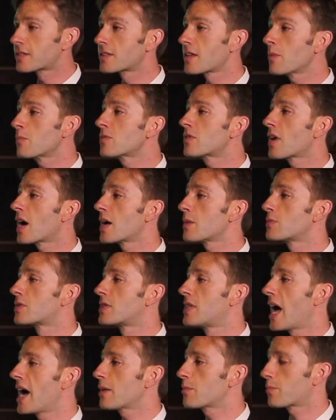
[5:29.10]
And
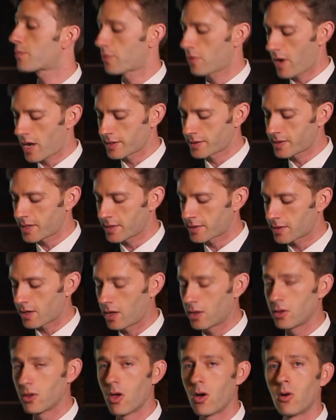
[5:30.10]
sometimes that
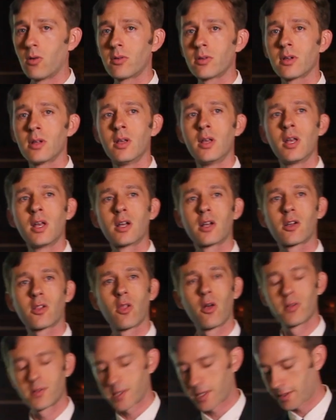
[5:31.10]
process alone
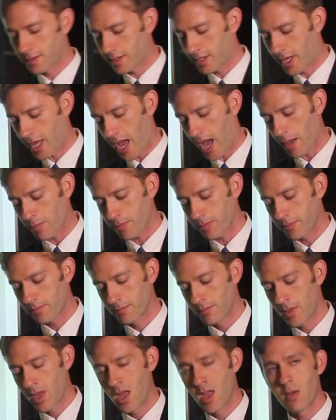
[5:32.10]
closes the
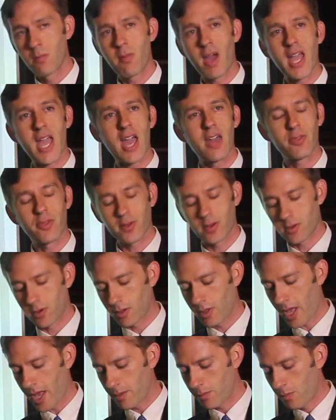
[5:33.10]
gap. My
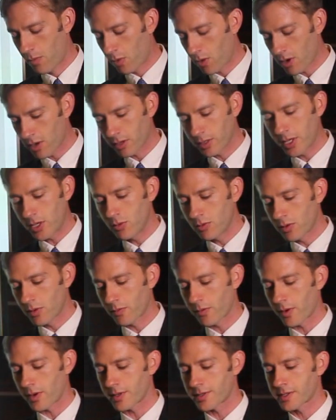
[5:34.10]
ethical and moral
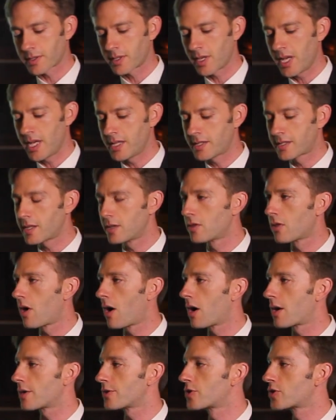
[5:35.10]
universe is
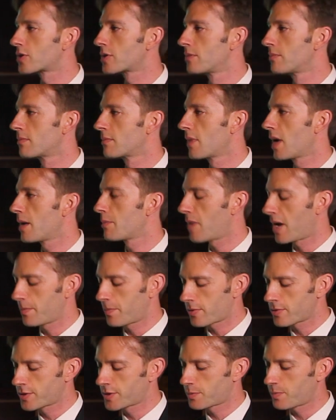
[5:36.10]
enlarged,
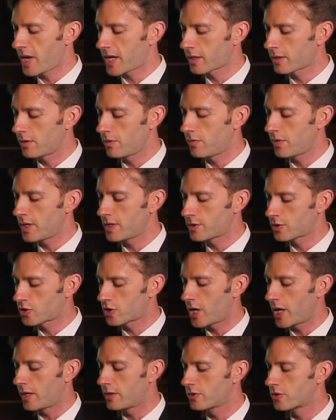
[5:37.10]
and my perspective
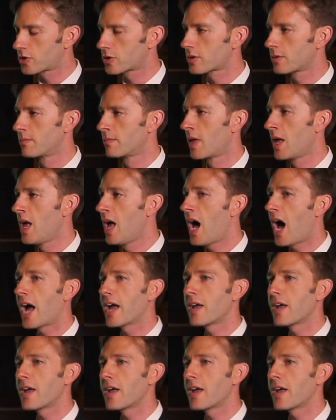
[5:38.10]
is changed.